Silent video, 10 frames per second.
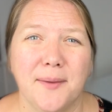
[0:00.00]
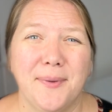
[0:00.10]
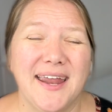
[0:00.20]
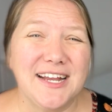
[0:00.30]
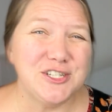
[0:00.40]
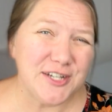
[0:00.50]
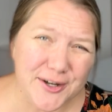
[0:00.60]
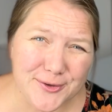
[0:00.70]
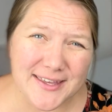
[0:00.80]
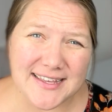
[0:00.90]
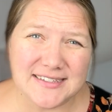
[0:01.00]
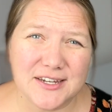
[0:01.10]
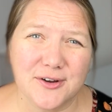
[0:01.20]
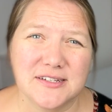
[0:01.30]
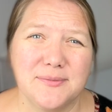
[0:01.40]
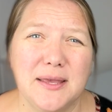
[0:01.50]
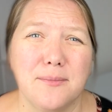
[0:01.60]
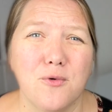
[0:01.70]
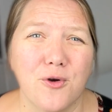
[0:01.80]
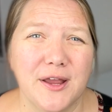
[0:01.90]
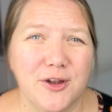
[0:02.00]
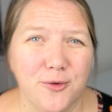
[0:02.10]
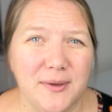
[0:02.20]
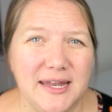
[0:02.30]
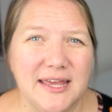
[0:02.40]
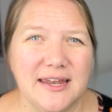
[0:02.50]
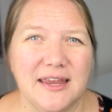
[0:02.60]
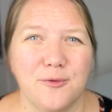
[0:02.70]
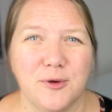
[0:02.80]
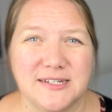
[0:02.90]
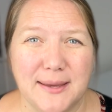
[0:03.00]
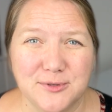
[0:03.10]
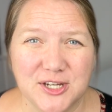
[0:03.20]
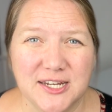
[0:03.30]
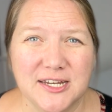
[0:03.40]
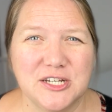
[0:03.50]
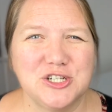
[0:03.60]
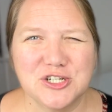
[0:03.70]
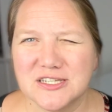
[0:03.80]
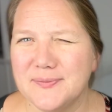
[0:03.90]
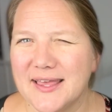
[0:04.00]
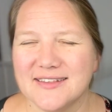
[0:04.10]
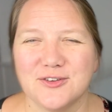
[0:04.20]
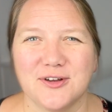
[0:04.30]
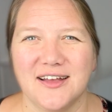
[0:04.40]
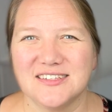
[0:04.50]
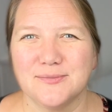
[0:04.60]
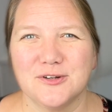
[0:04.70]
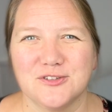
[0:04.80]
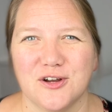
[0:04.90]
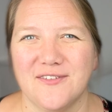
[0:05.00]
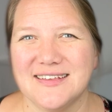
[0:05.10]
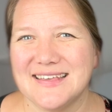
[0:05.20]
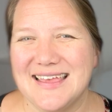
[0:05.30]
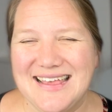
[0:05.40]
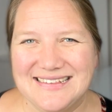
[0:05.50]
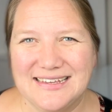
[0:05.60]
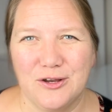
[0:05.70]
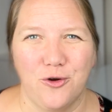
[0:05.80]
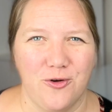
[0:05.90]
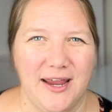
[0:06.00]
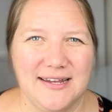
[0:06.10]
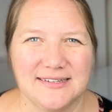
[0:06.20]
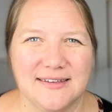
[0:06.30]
but I generally consider it to be a more intermediate redemption just because their customer service isn't great.